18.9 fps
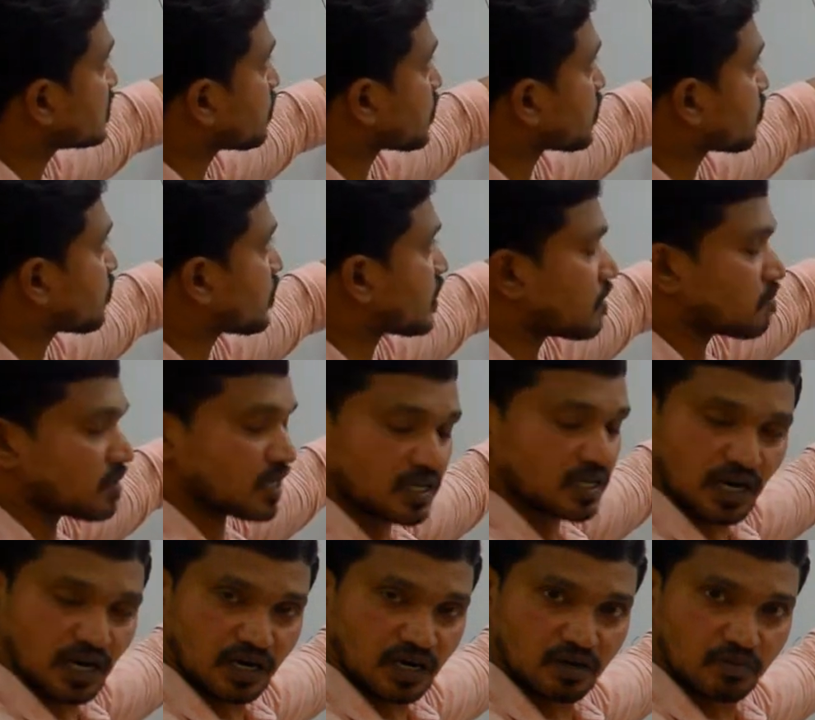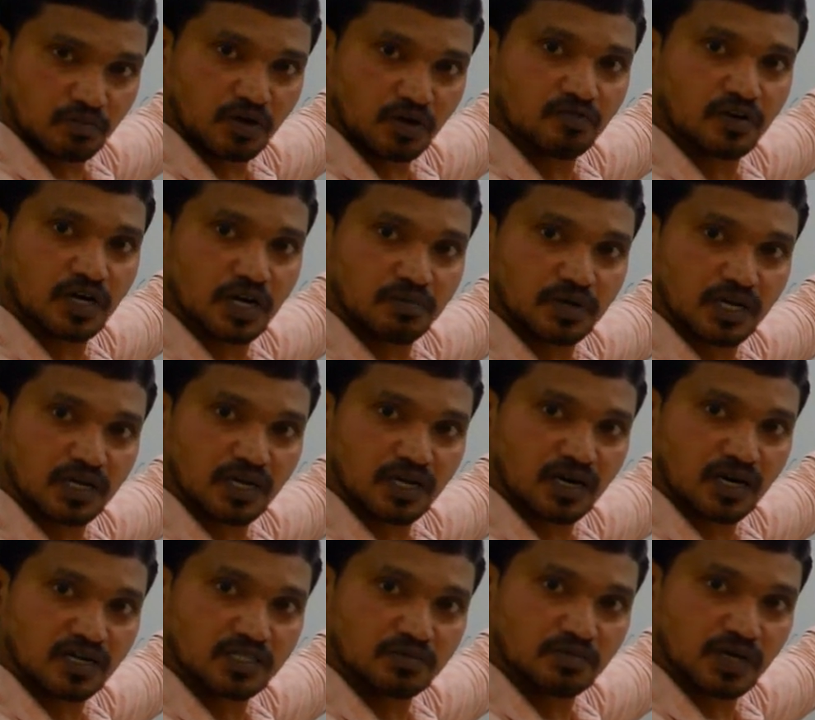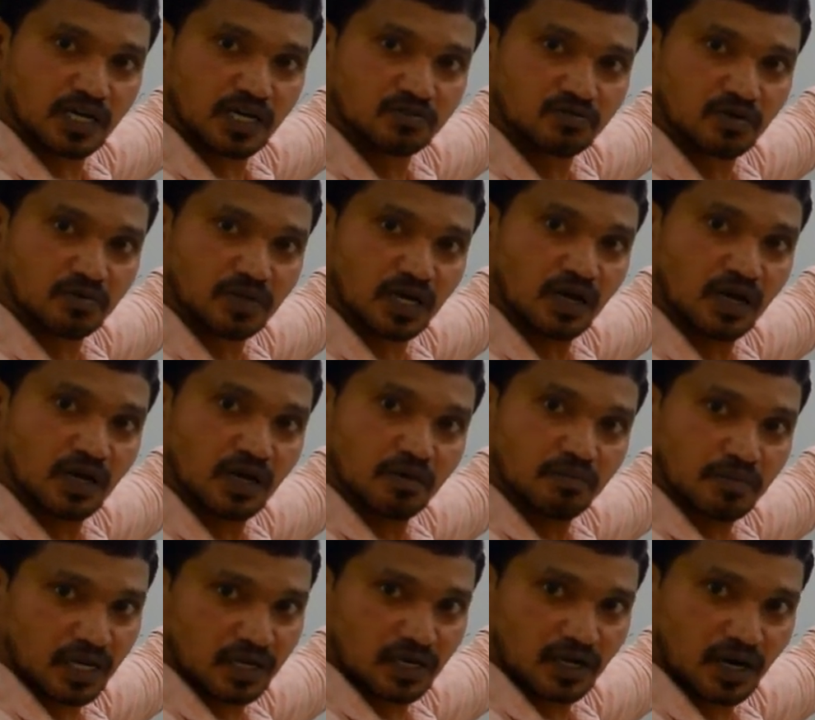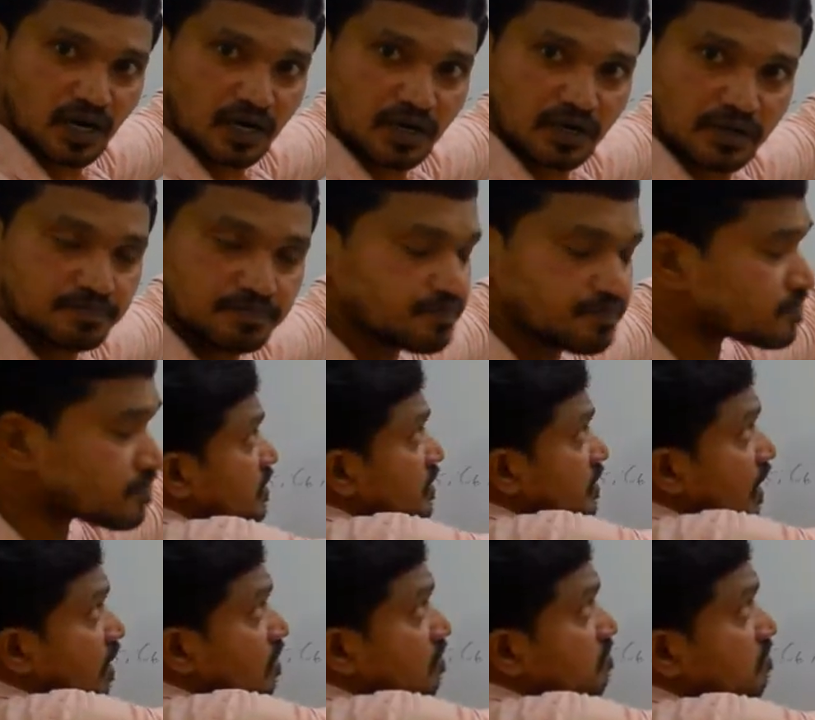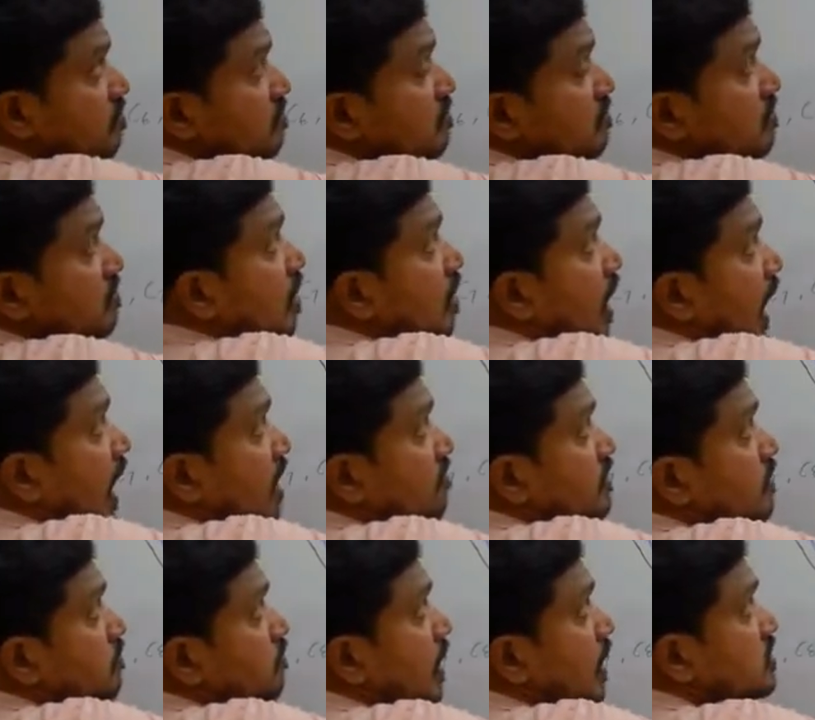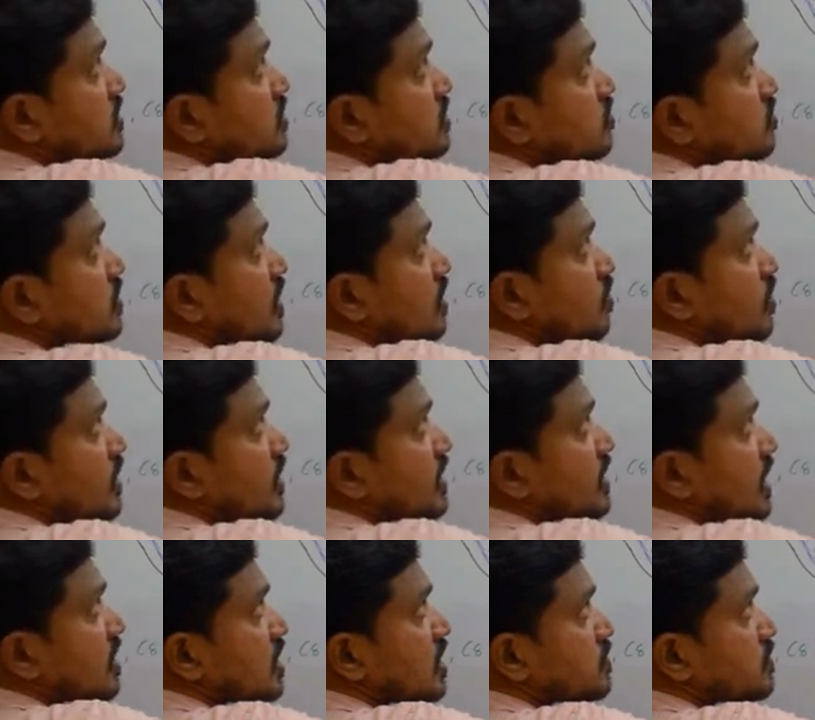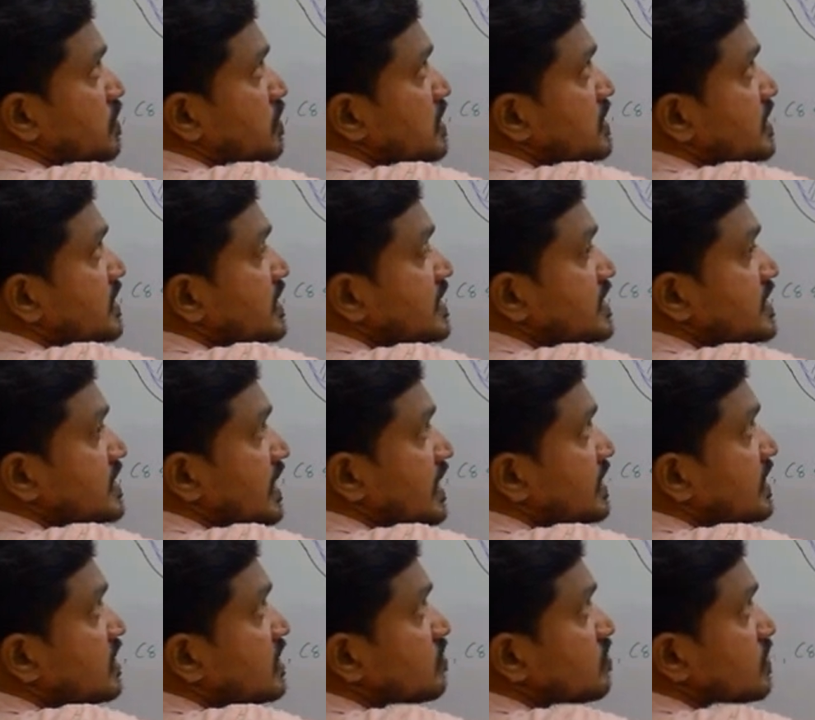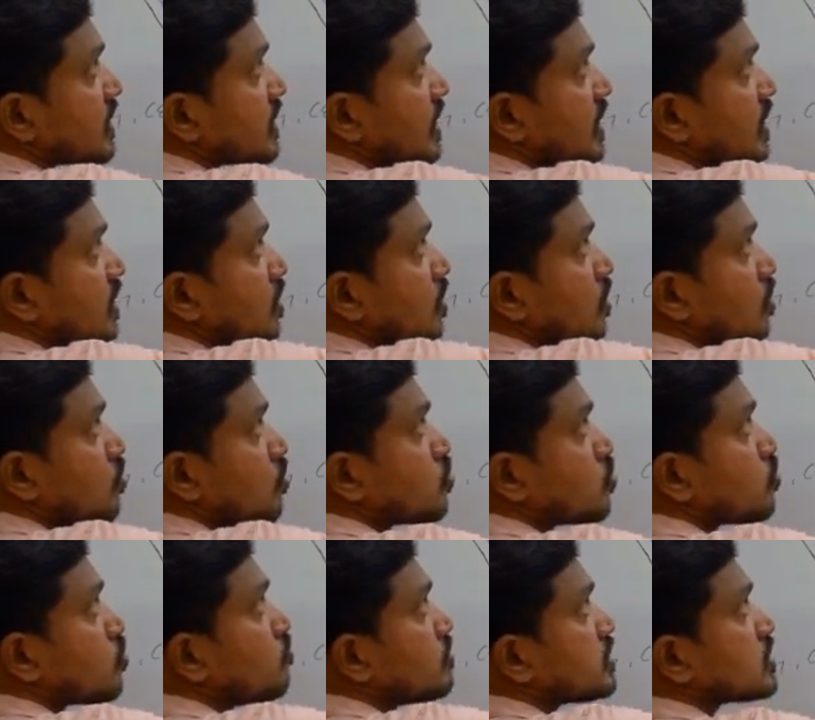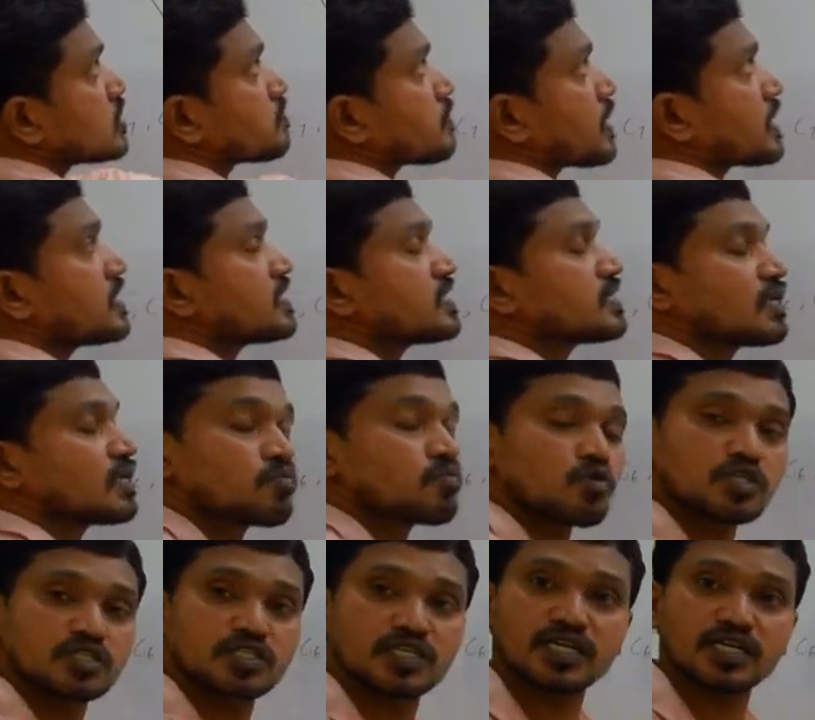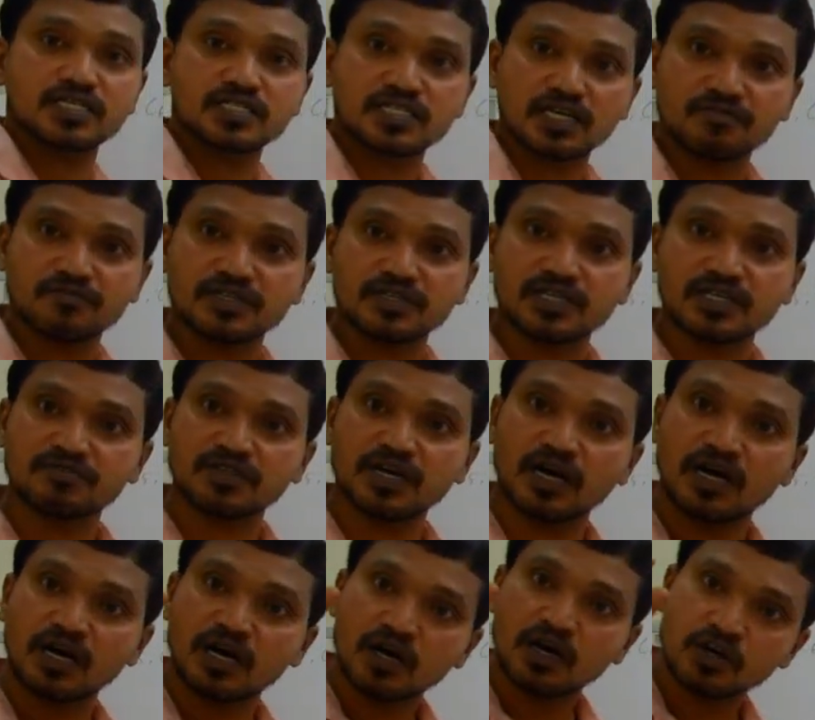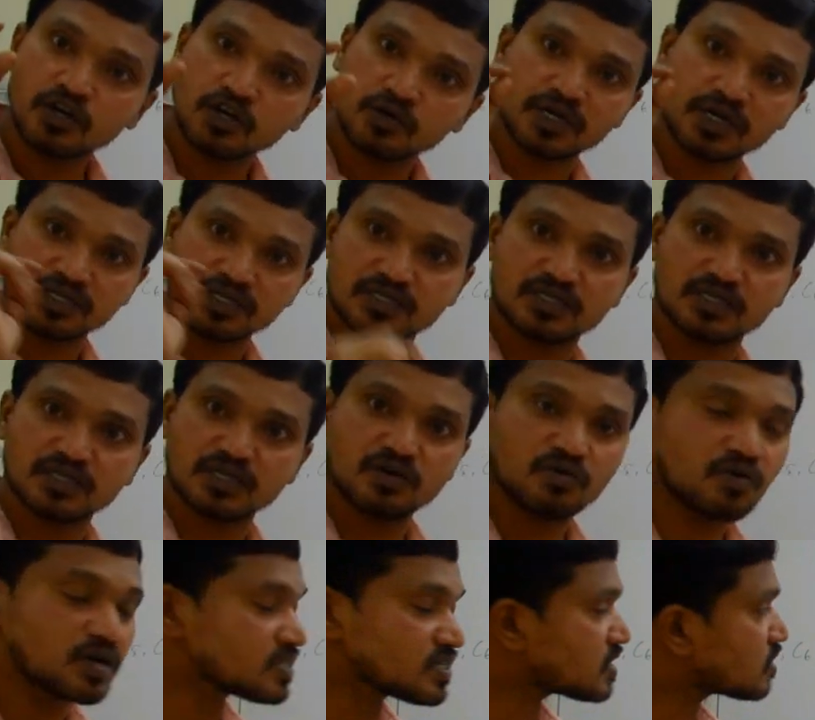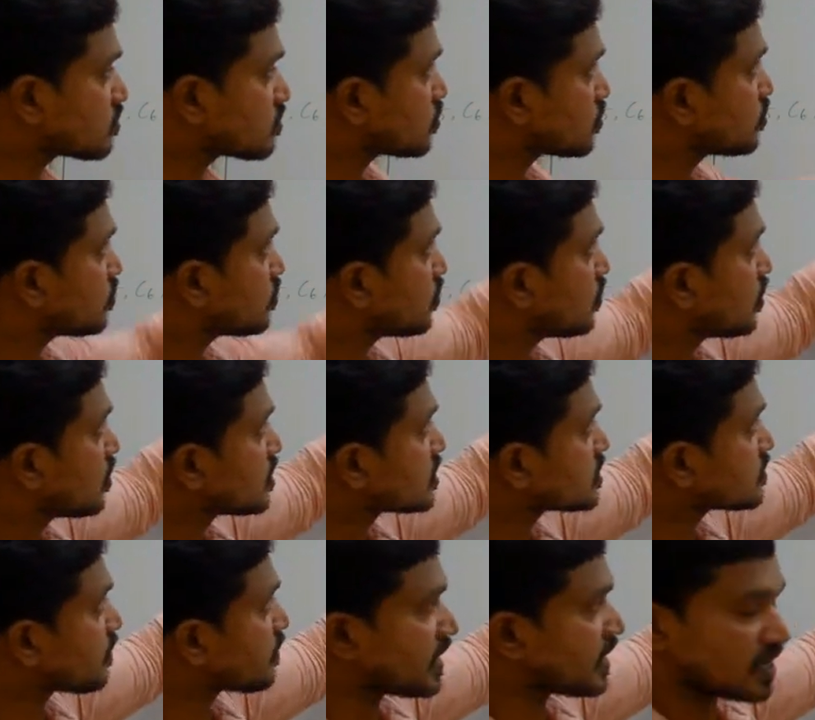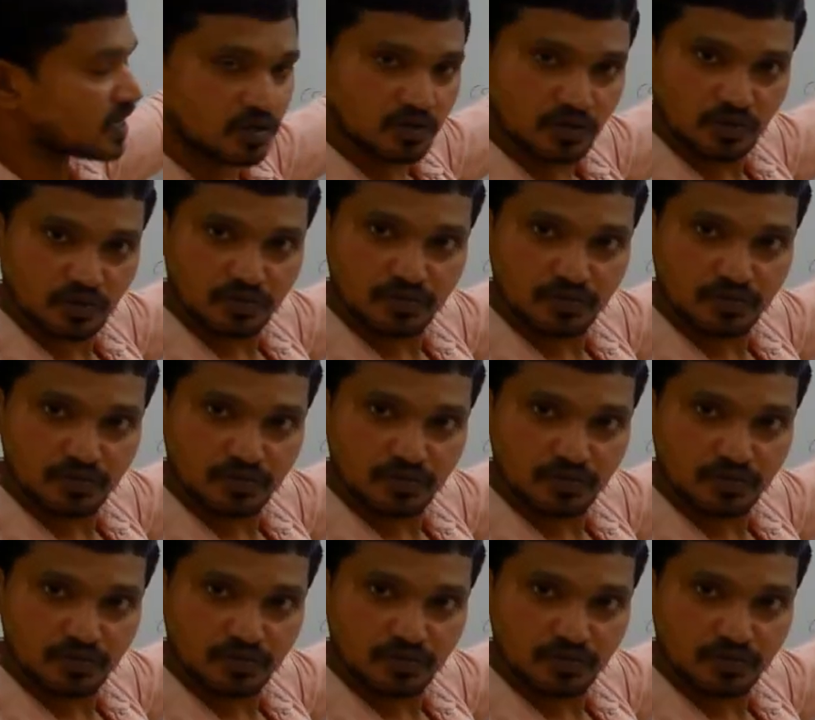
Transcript: the profunda brachial artery. Profunda brachial artery is branched from the brachial artery. Now, after passing through the lower triangular space, it enters into the groove which is present in the posterior surface of the humerus. What is that groove? Spiral groove.